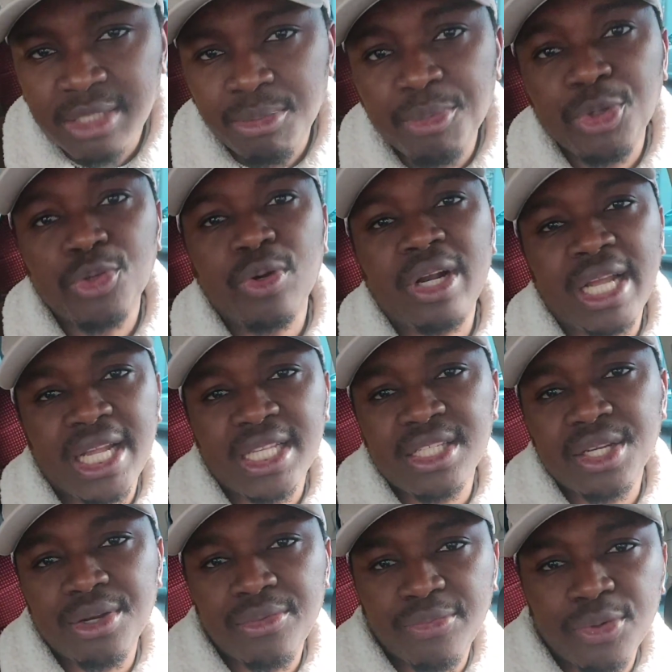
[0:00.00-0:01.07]
Maybe you are getting
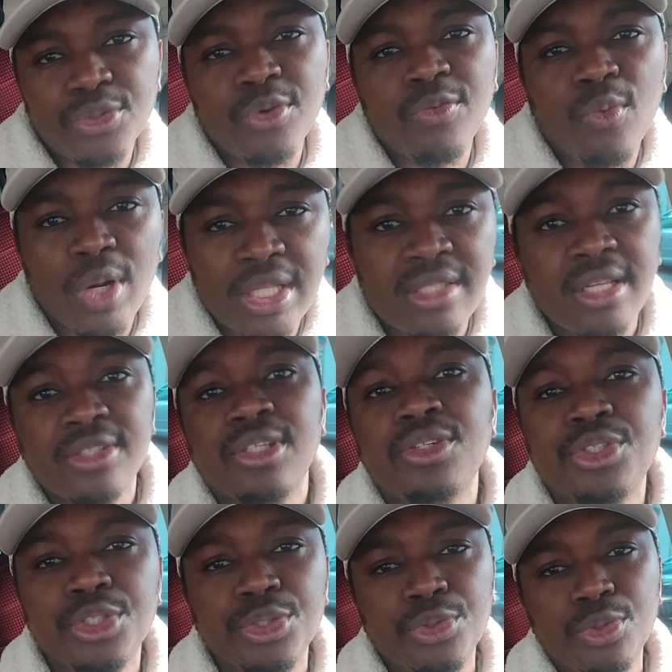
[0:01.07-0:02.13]
a refund of
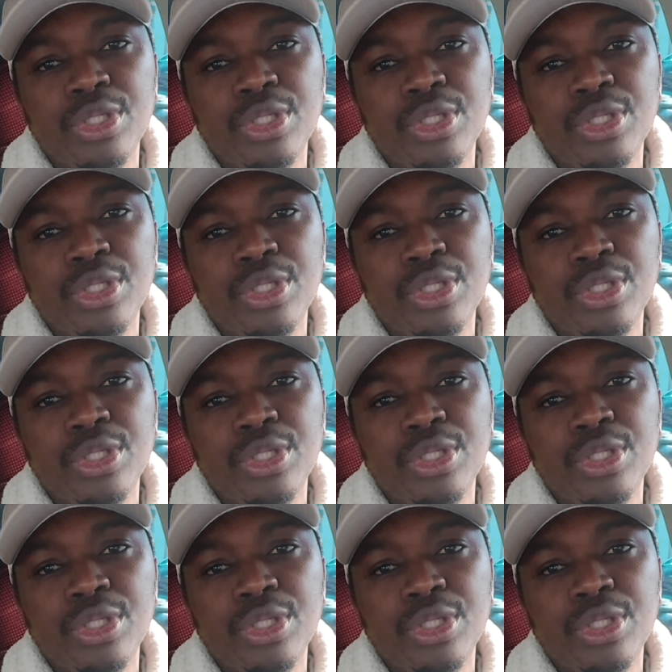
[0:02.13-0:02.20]
1,000 euro.